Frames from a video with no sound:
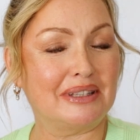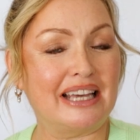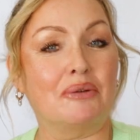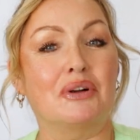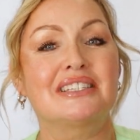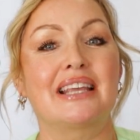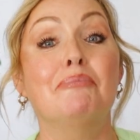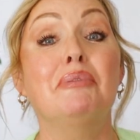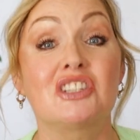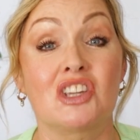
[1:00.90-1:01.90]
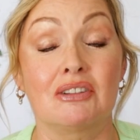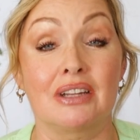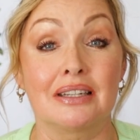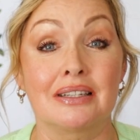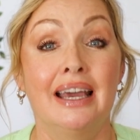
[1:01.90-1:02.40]
with that, I want to say a big shout
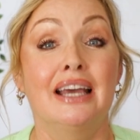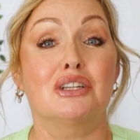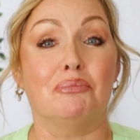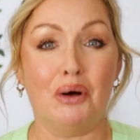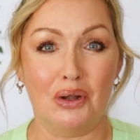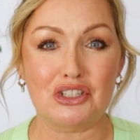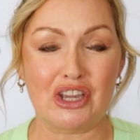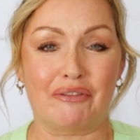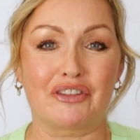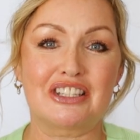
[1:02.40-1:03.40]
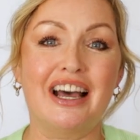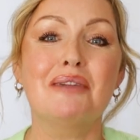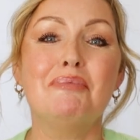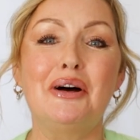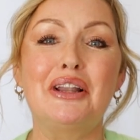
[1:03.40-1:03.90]
out to Paula Jeffries. Hi
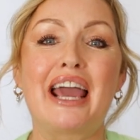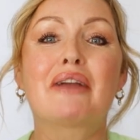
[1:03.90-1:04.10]
Paula,